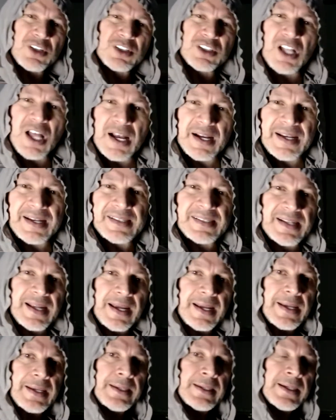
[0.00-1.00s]
o'clock at
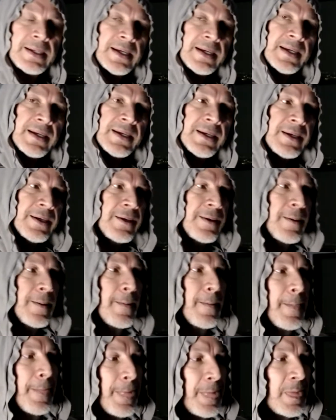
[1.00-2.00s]
night,
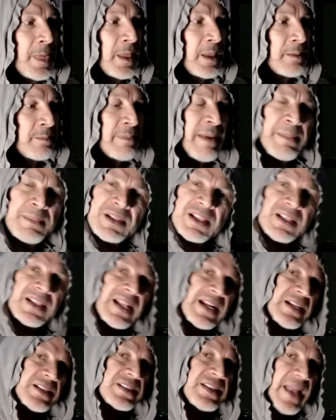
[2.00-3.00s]
maybe the
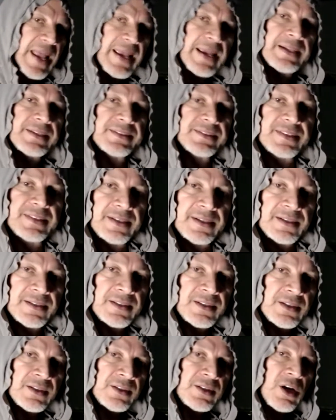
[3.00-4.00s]
latest 8,
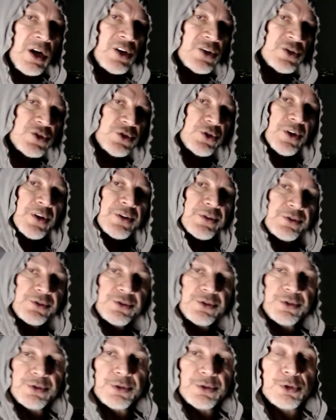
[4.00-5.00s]
I'll start
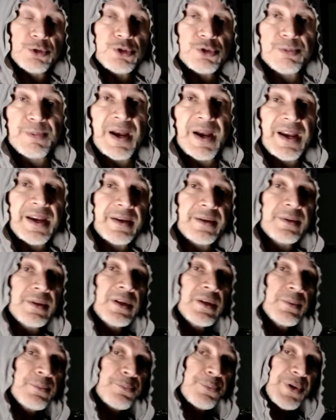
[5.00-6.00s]
to use my
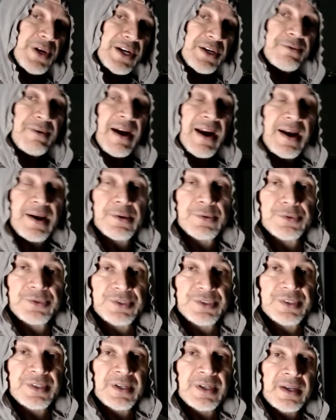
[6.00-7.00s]

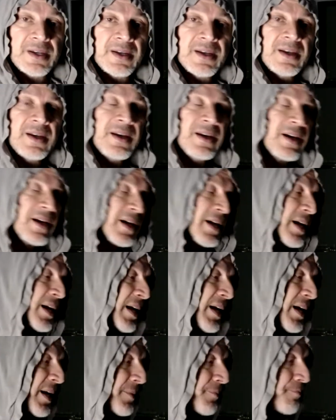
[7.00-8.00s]
pre-ground
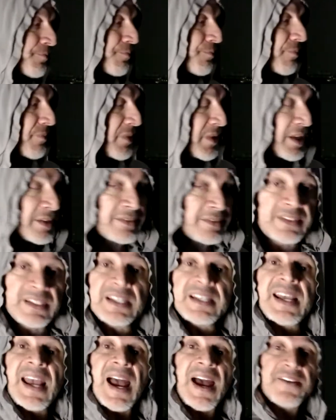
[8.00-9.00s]

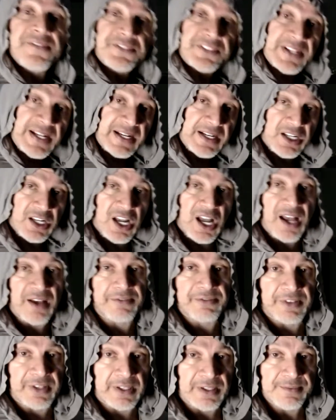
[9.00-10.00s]
decaffeinated
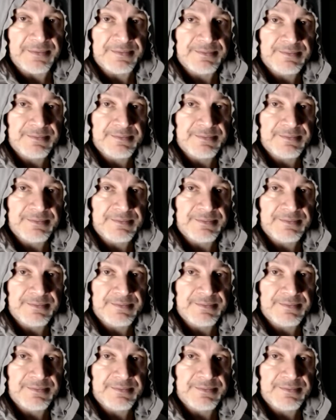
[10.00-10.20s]
coffee.